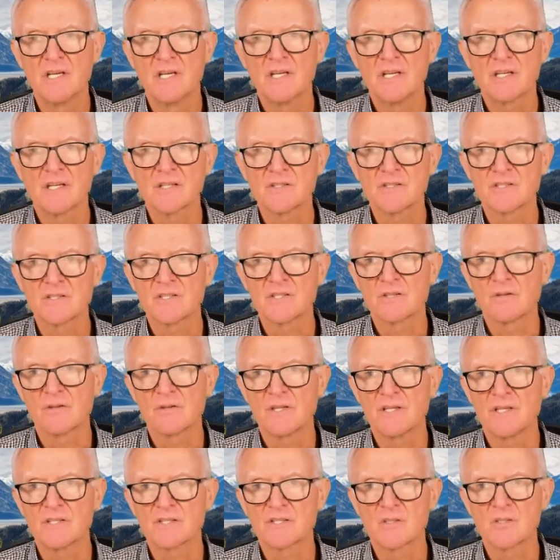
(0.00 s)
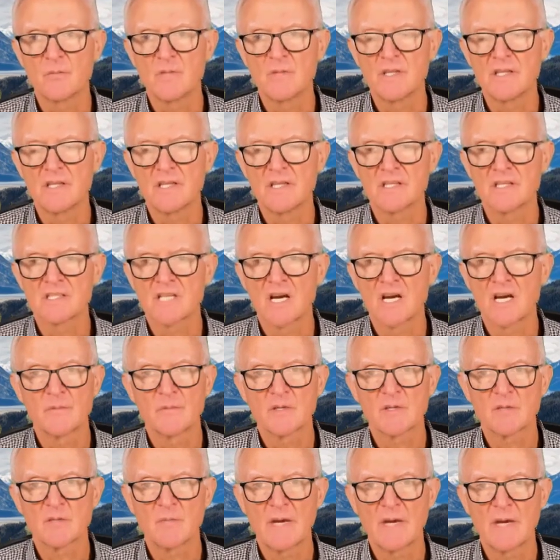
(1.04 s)
consider these to be the
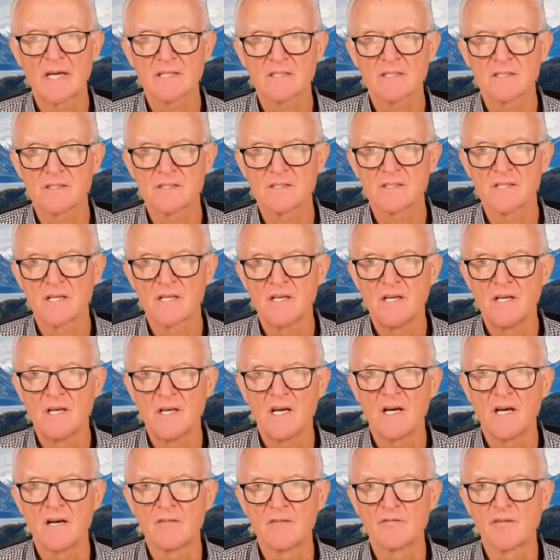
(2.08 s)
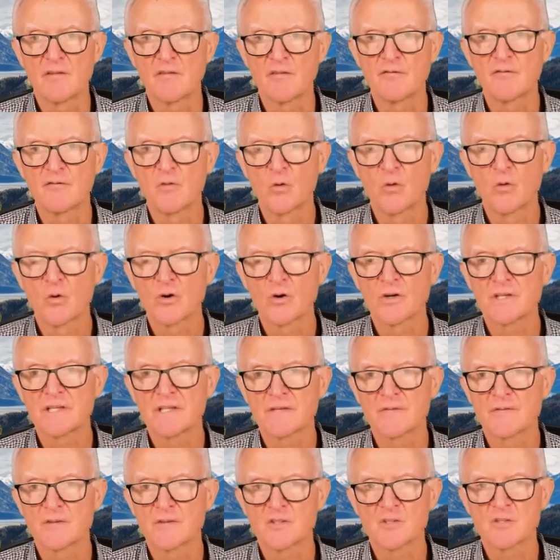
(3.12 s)
atomic masses of the 4
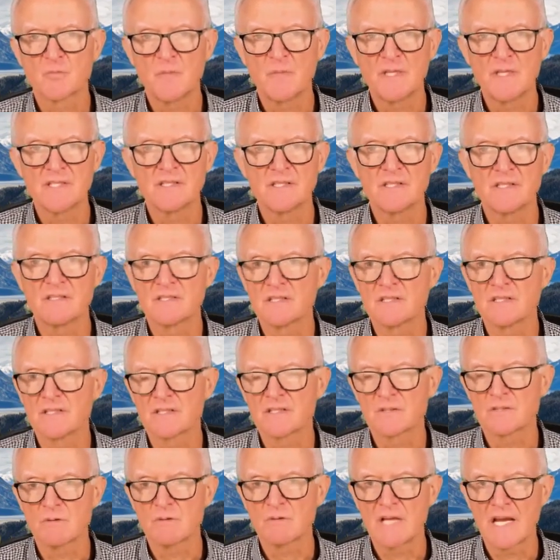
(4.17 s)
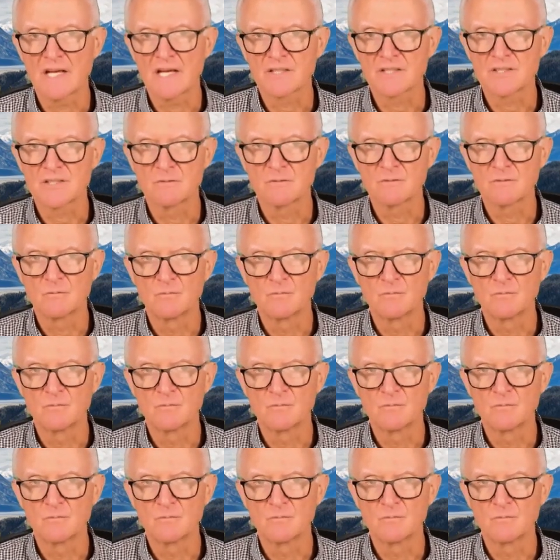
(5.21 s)
different species in this reaction,